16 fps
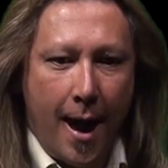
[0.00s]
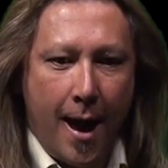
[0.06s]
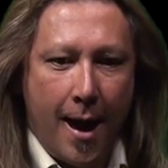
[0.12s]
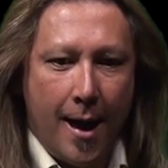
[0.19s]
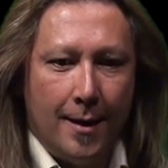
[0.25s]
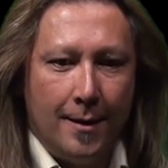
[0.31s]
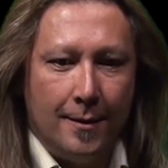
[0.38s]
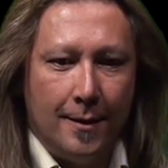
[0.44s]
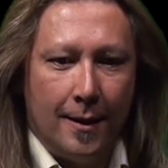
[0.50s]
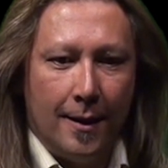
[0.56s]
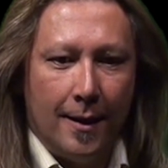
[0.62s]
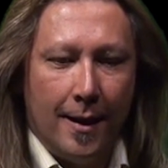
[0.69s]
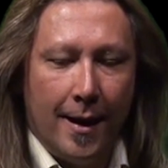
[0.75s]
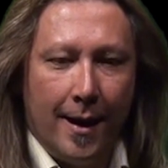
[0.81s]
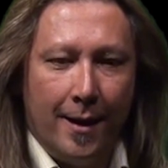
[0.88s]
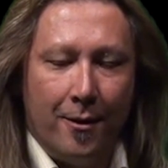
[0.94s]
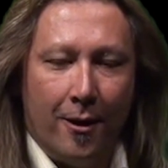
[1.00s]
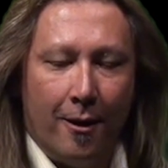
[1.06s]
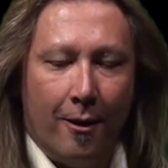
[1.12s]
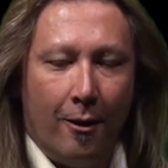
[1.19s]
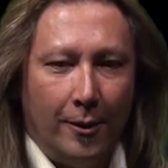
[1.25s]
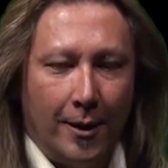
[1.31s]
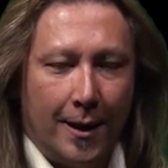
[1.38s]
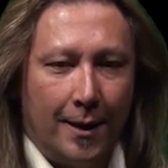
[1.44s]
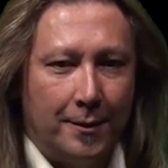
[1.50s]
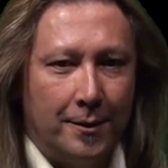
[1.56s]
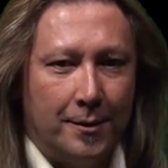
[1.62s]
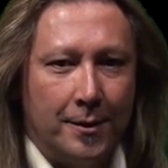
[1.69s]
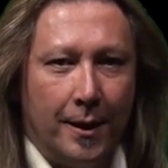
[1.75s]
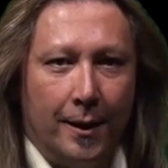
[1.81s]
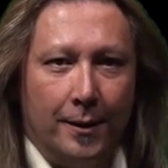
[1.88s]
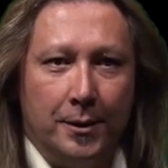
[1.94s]
and And all I got
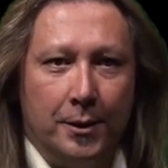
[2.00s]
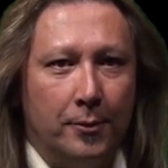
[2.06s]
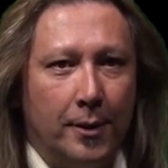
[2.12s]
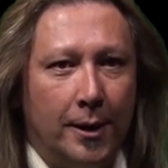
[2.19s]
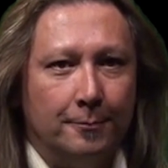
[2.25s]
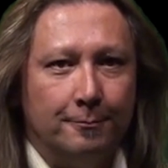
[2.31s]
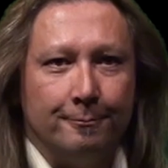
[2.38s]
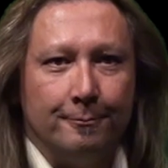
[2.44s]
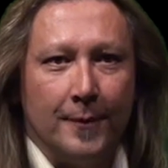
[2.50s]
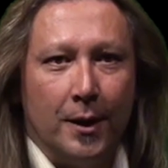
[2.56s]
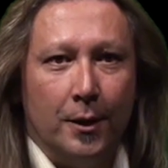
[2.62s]
to say is, you know what?